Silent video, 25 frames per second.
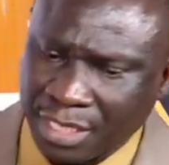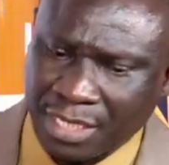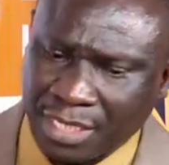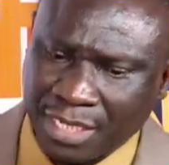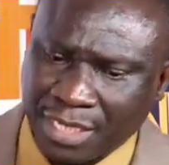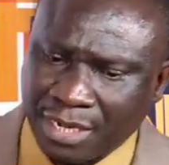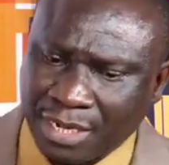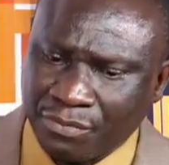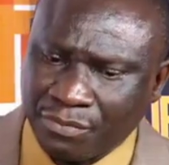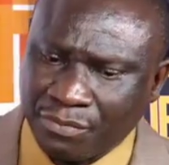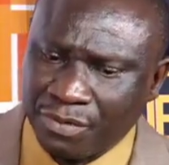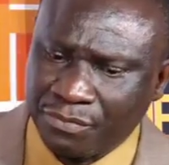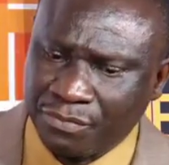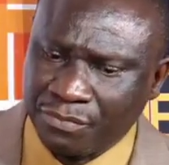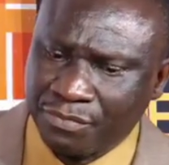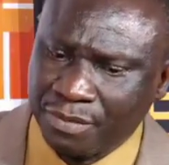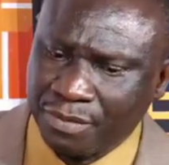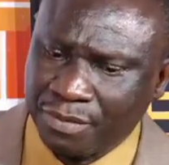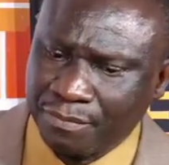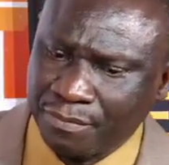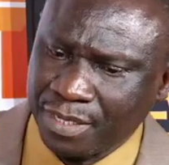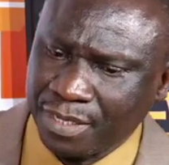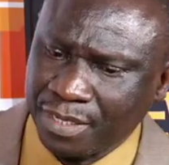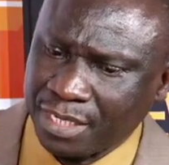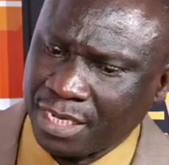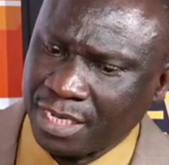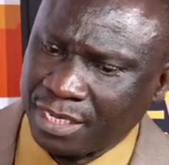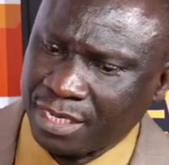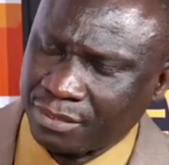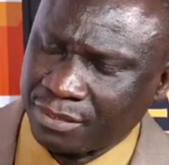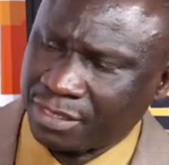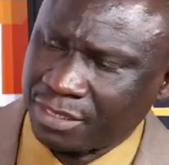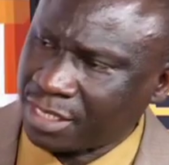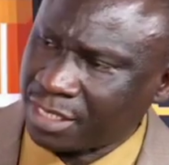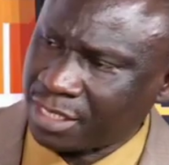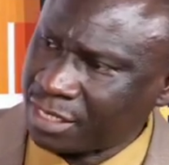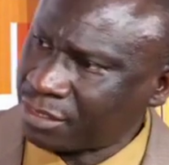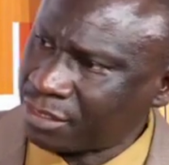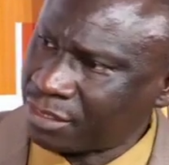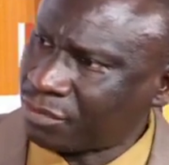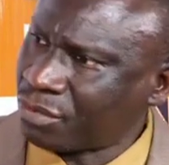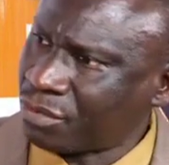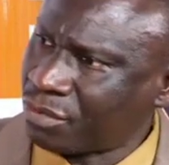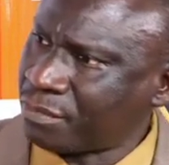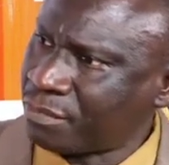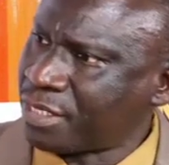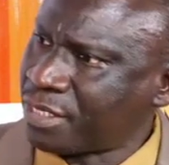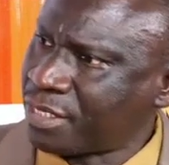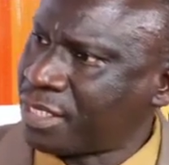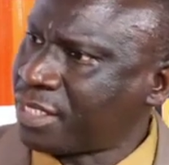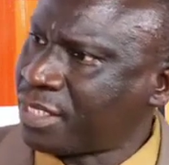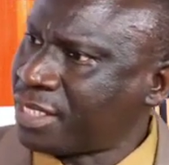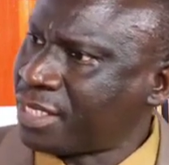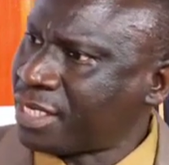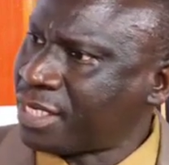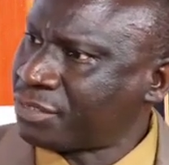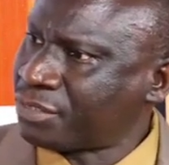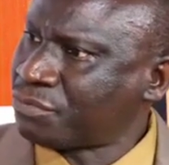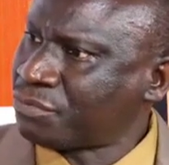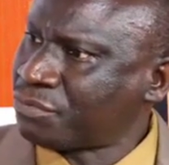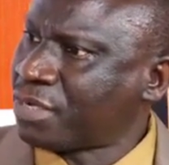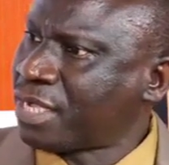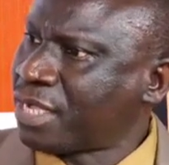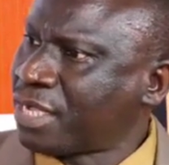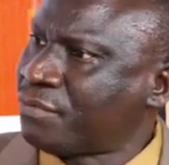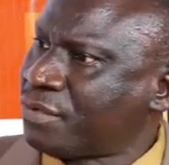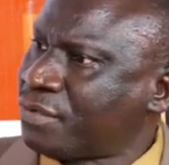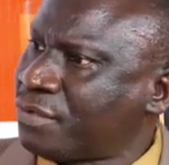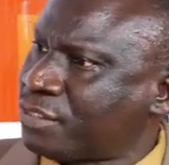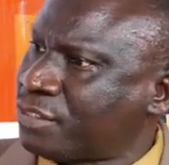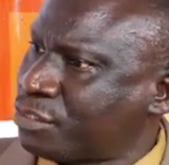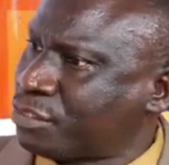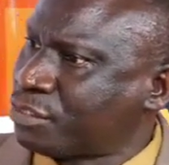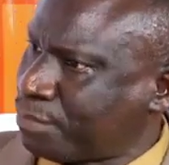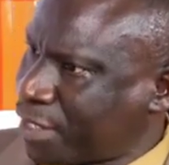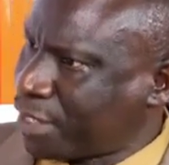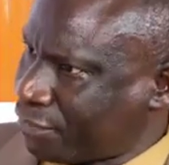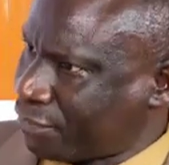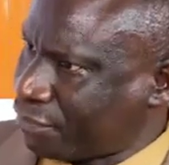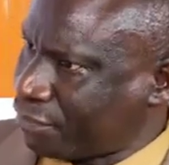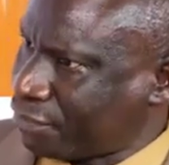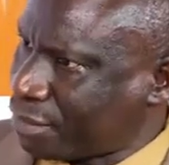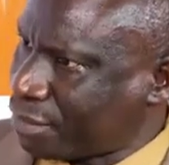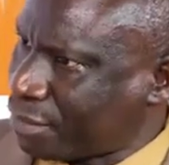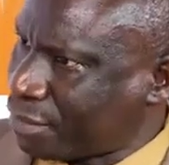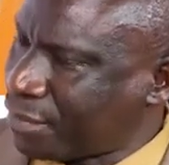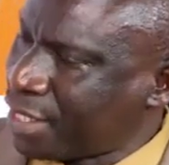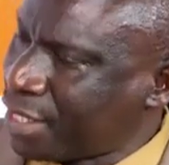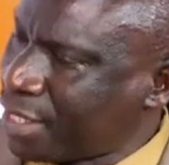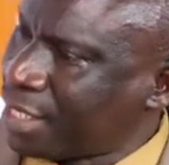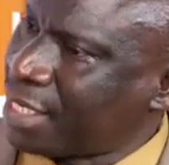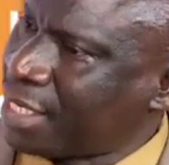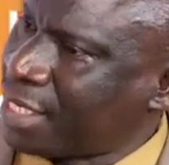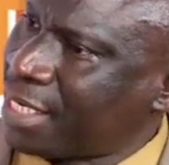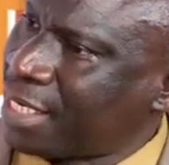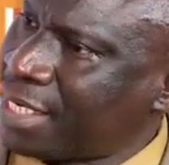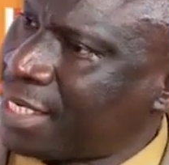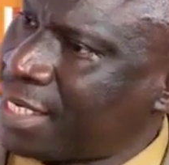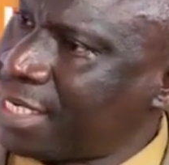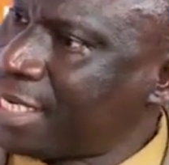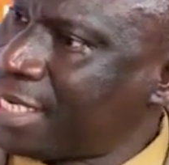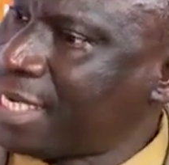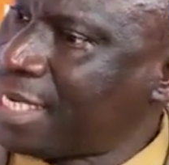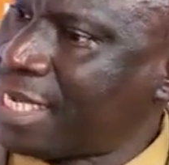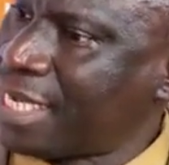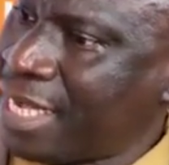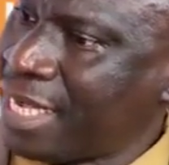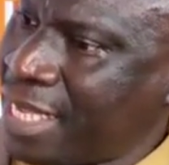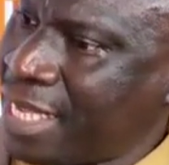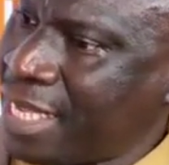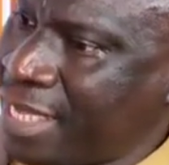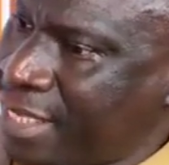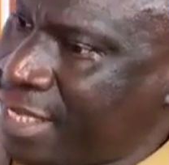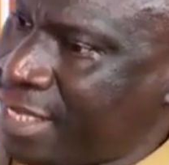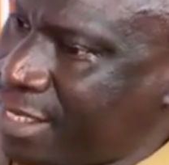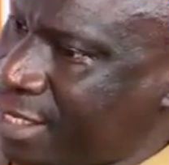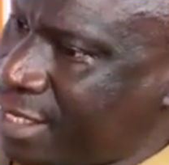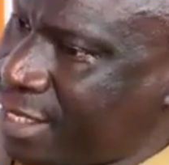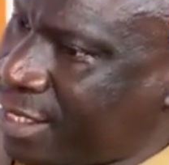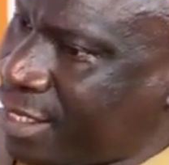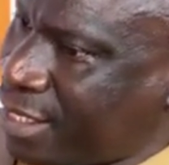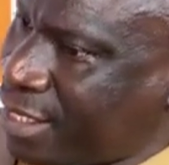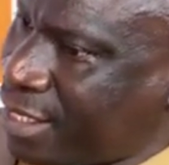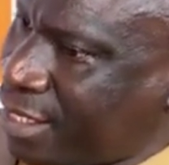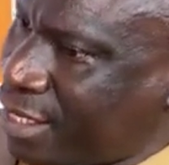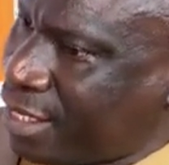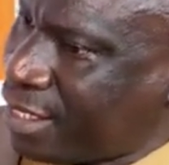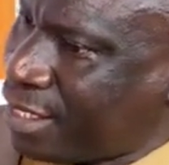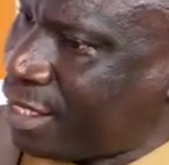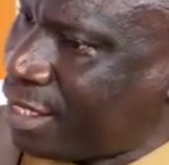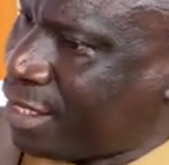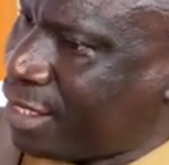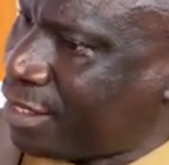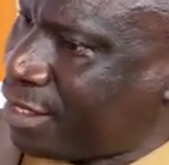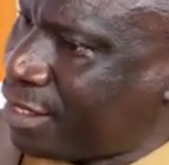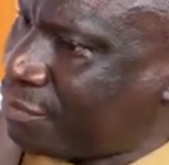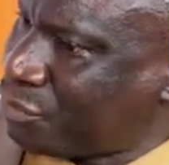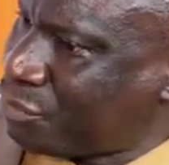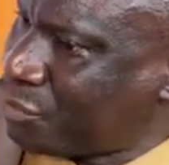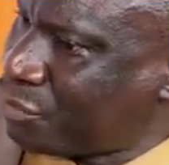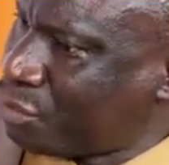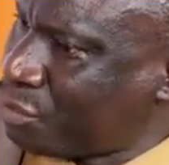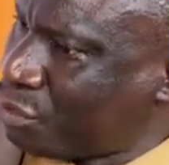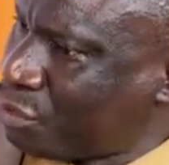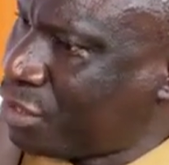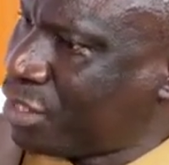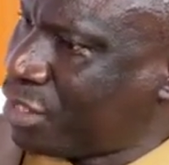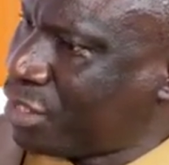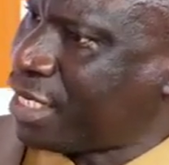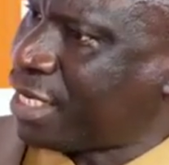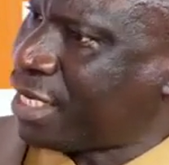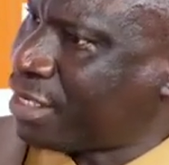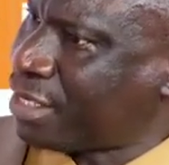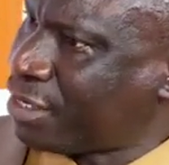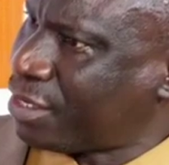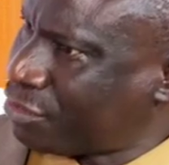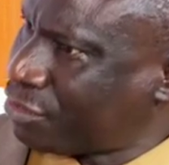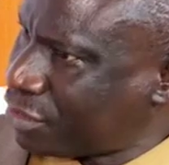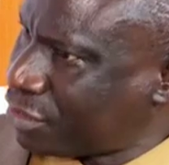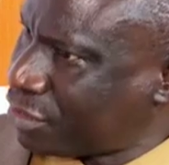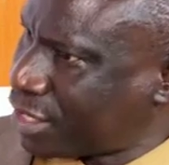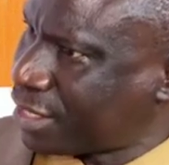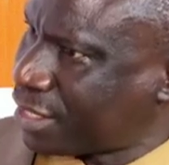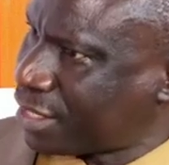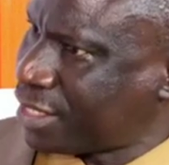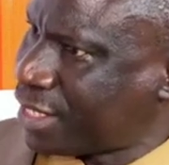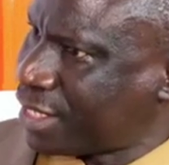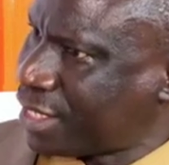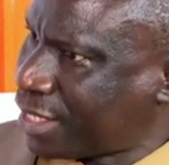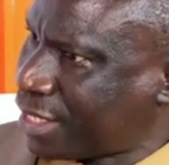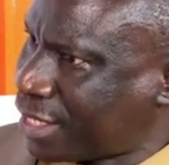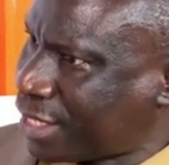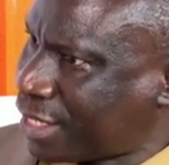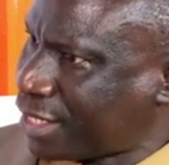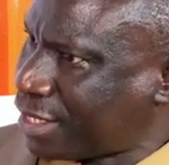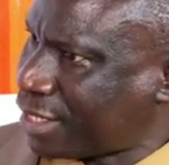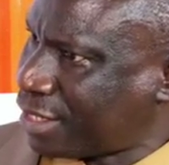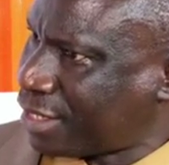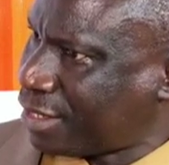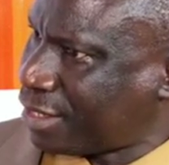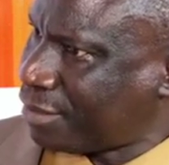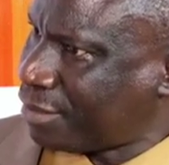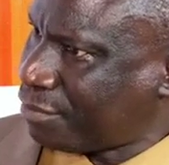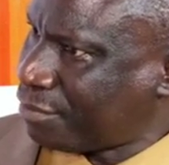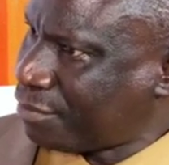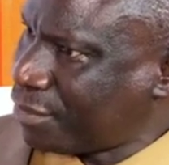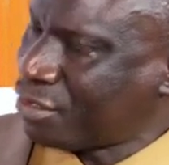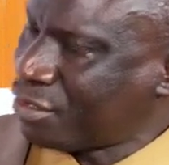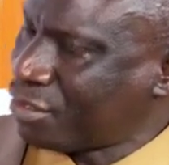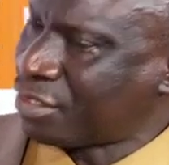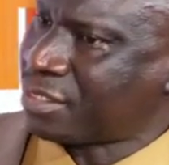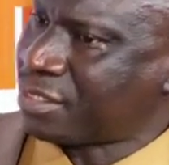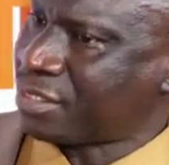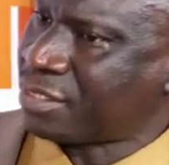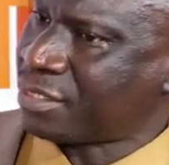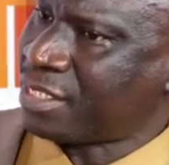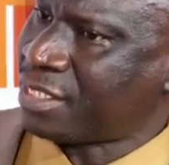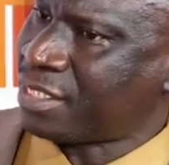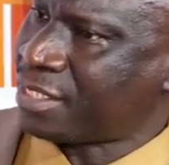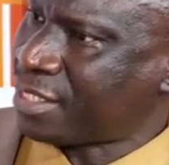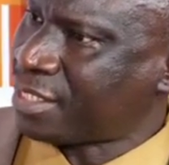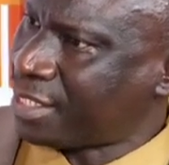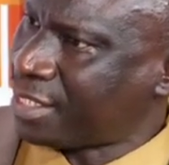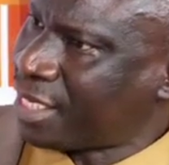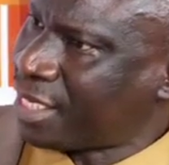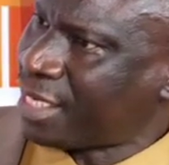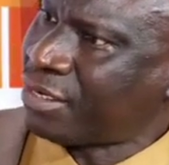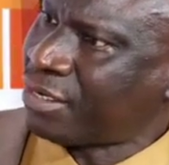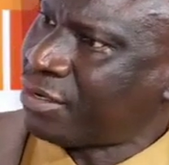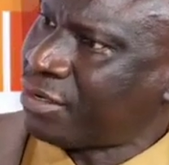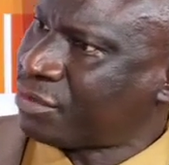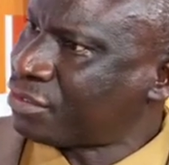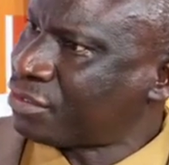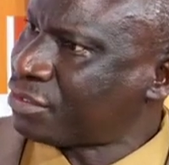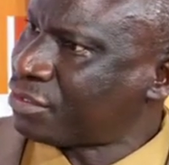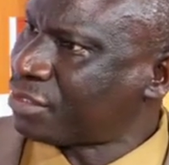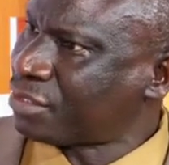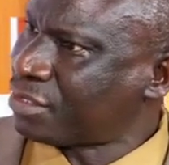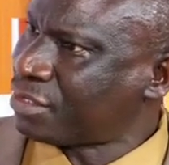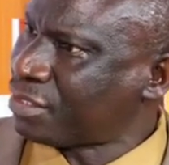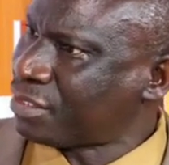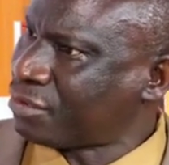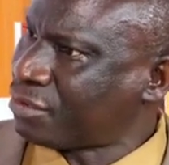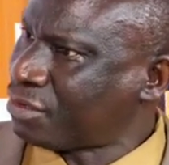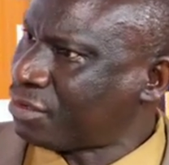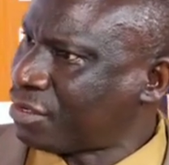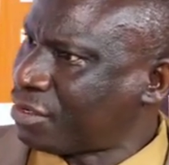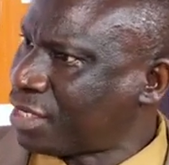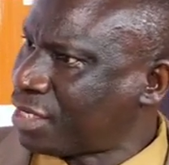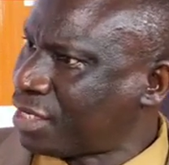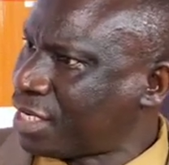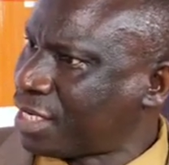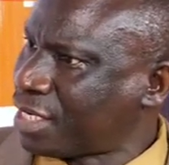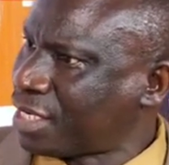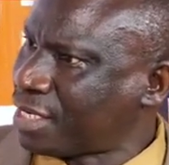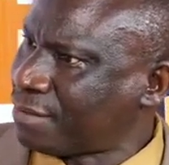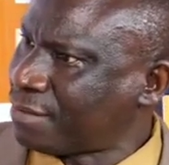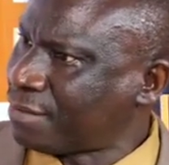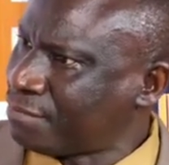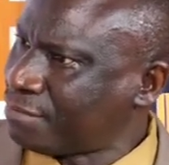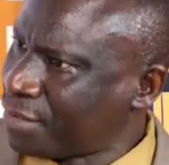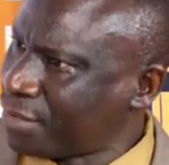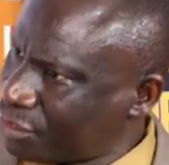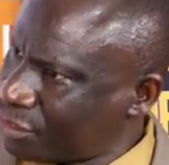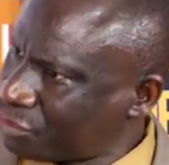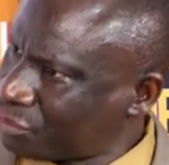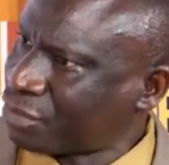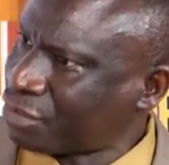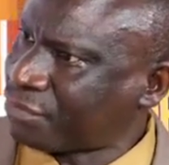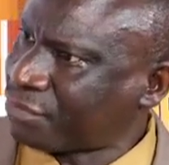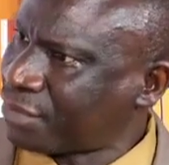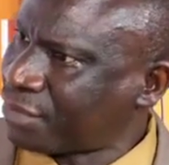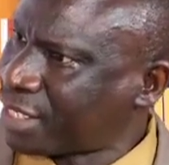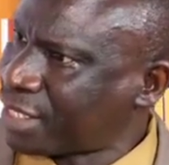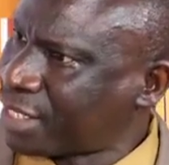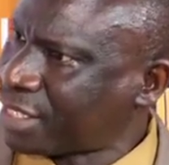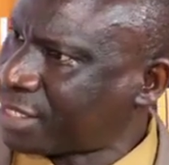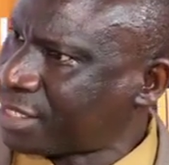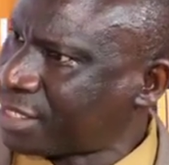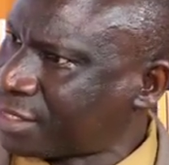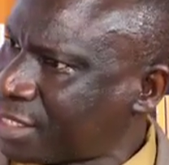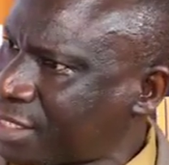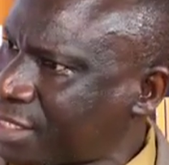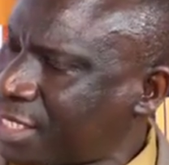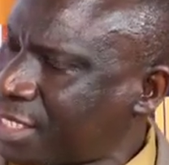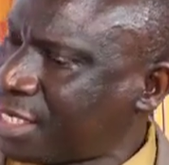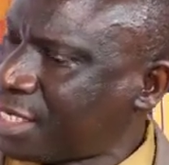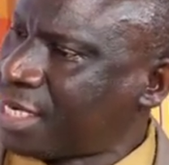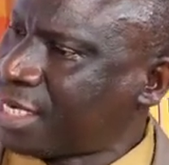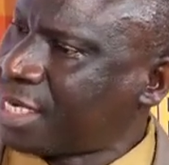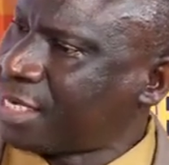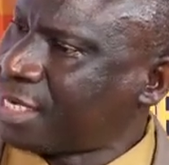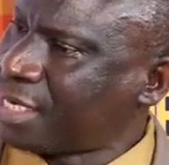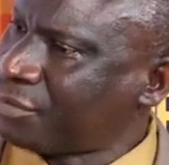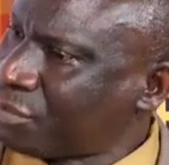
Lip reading: Now when we meet as a committee, that's where we spend from. And then I told the Accountant General, because it's a directorate under Ministry of Finance, I